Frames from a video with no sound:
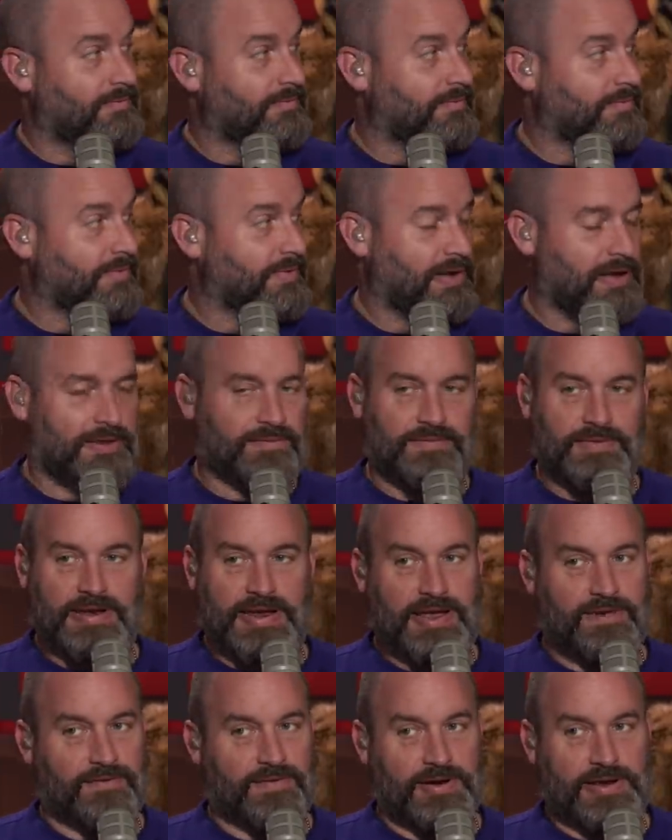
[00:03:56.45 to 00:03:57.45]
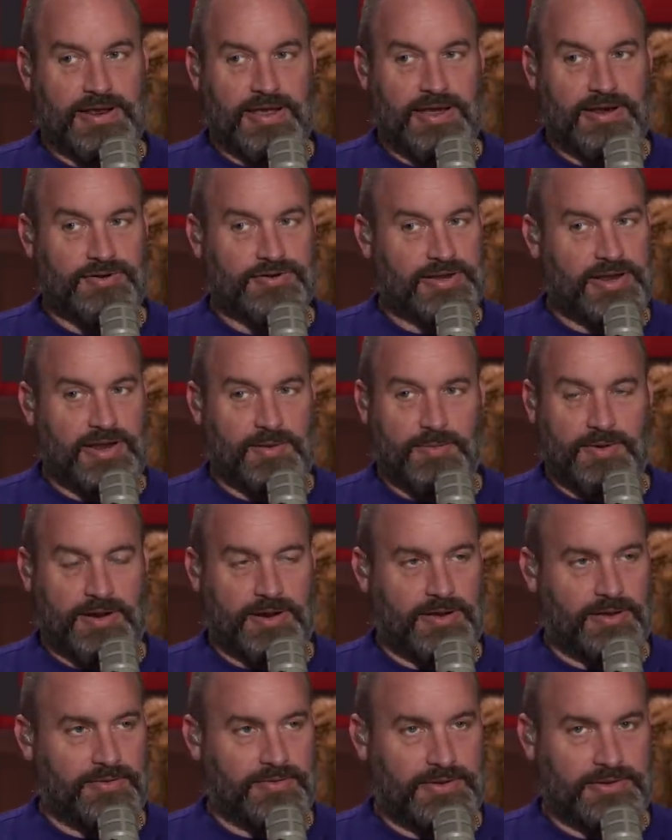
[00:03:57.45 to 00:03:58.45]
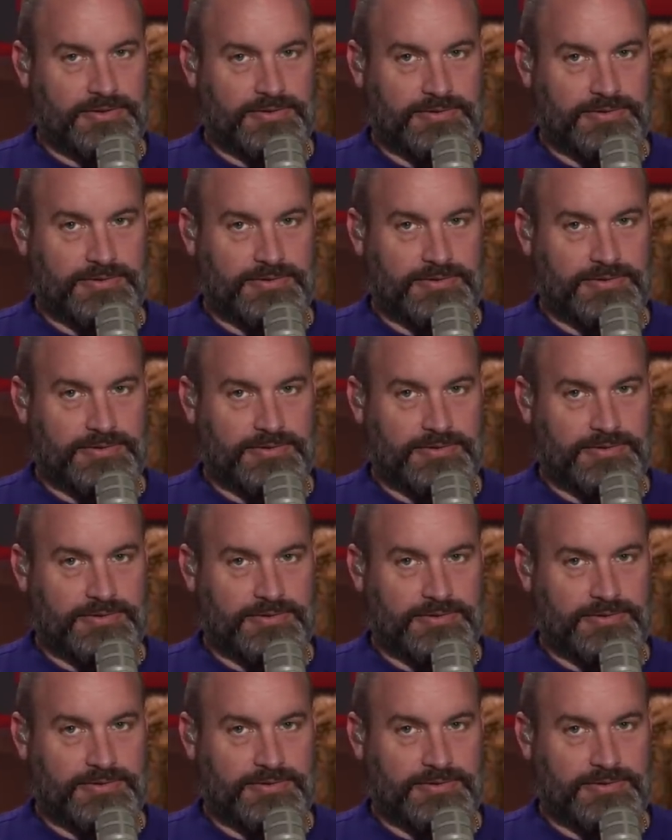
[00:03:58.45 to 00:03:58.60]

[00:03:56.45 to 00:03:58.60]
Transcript: No. I've never engaged anybody on It- these.